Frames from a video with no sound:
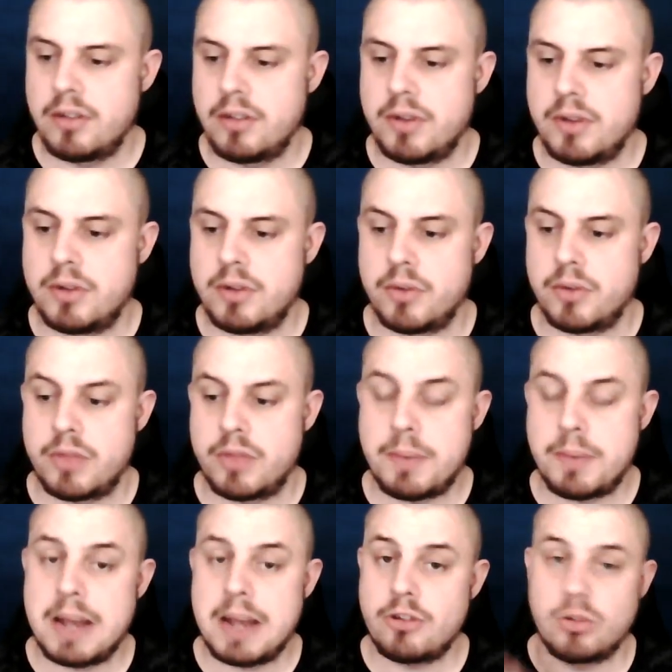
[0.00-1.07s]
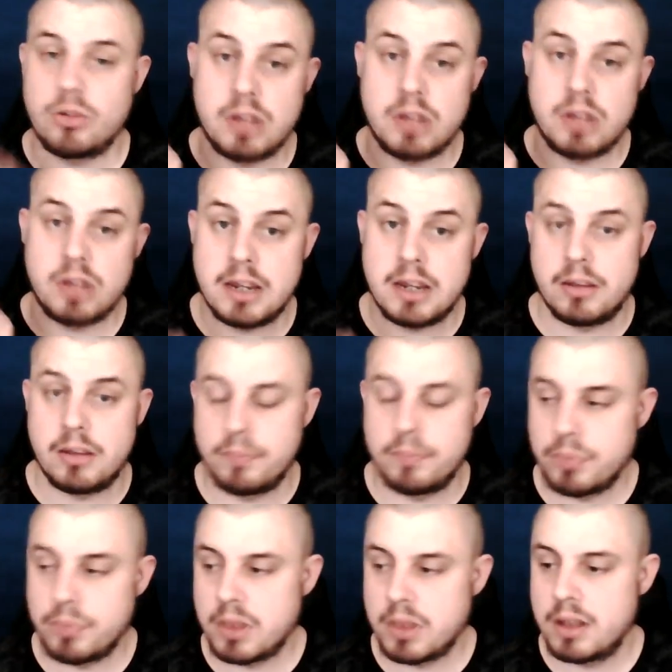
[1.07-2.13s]
fair enough. Their page got deleted.
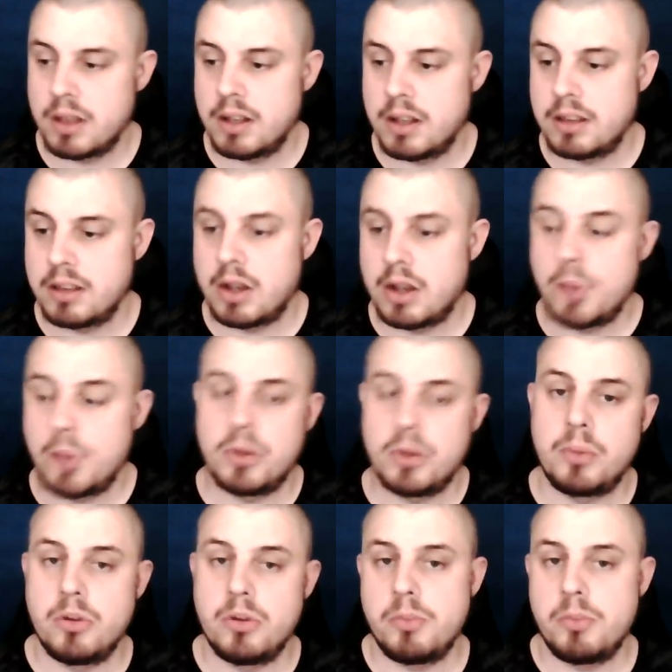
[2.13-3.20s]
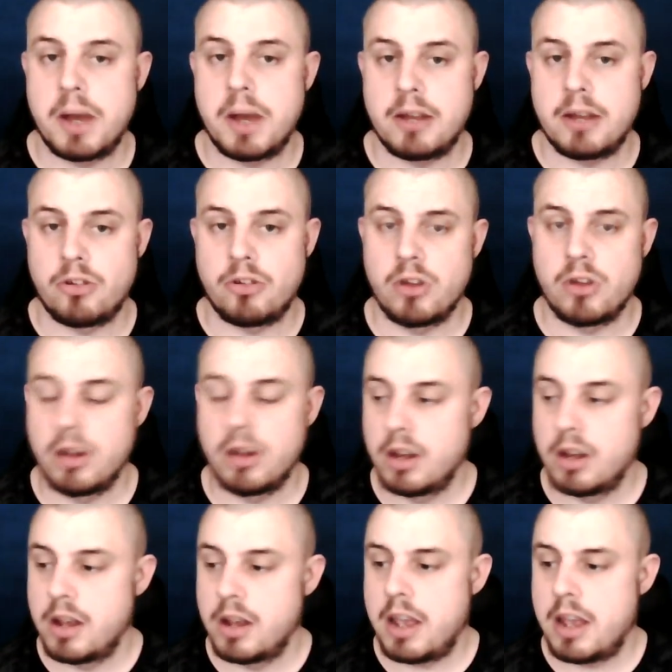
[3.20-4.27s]
They opened up a new page,
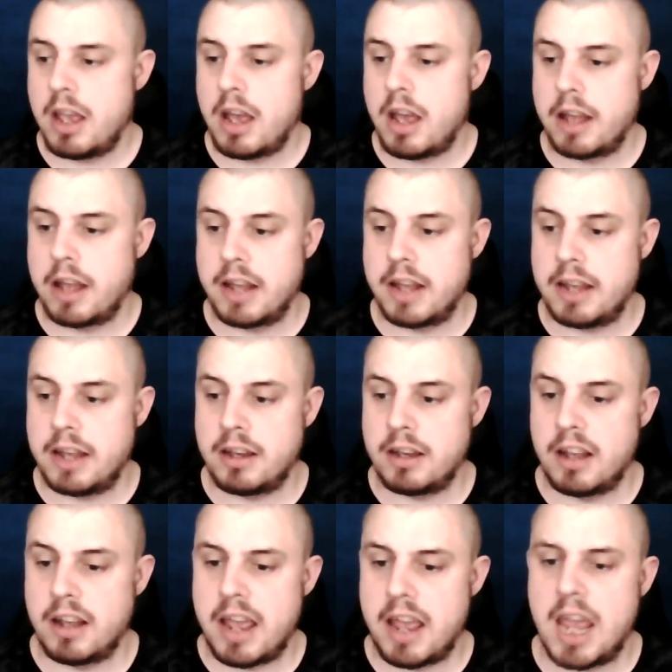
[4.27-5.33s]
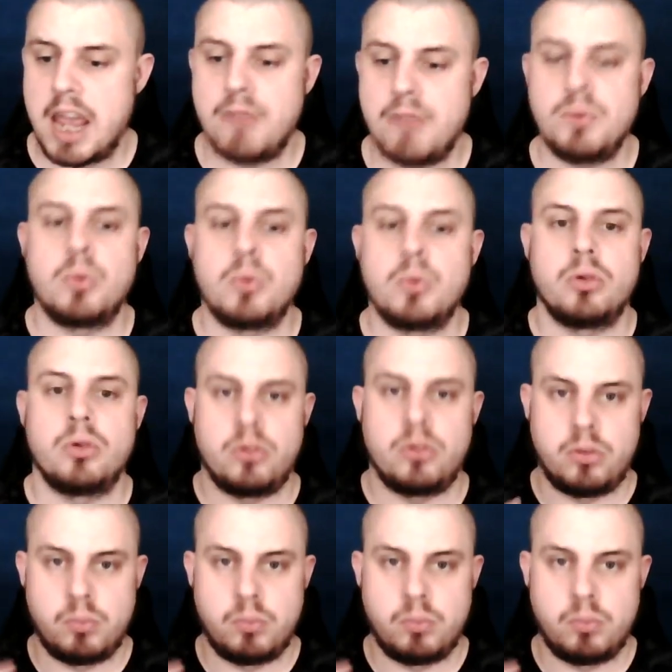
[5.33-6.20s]
and then everyone